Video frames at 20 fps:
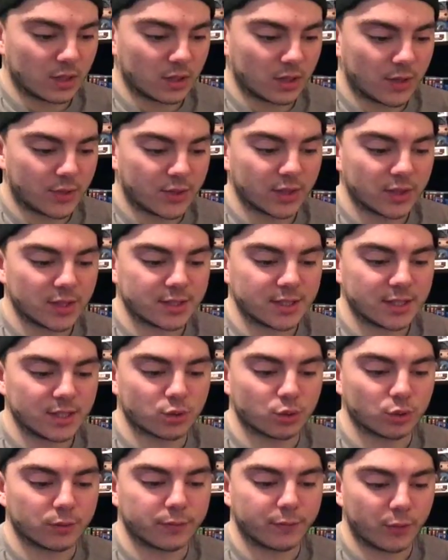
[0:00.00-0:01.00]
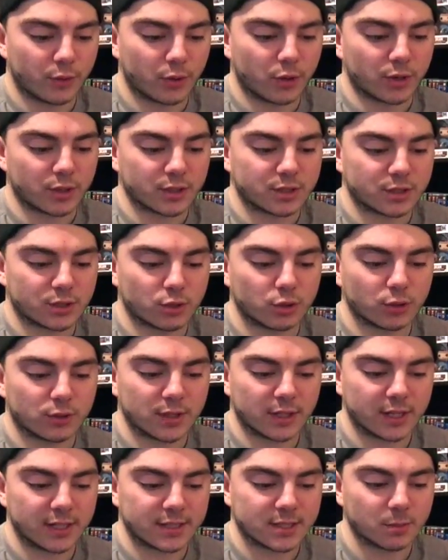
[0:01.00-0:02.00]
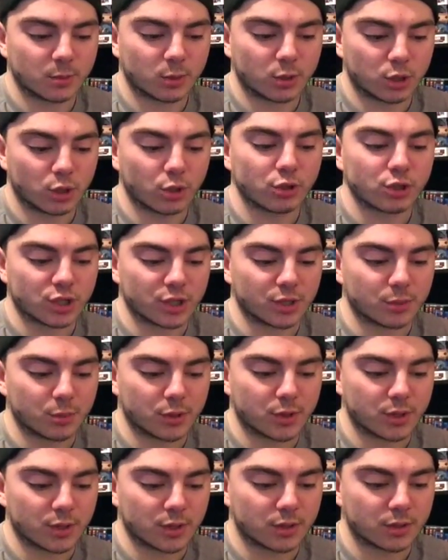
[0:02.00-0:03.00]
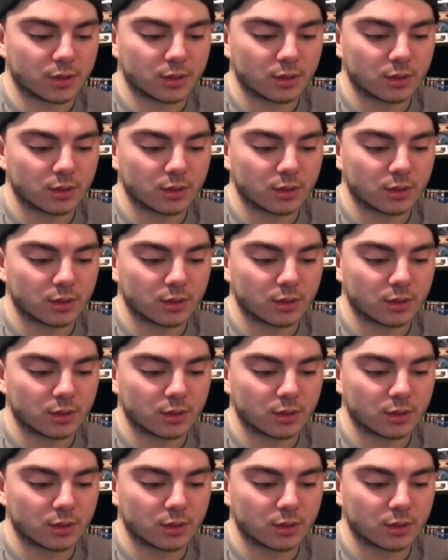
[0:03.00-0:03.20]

I think this is good for her. It's good to get some closure with it.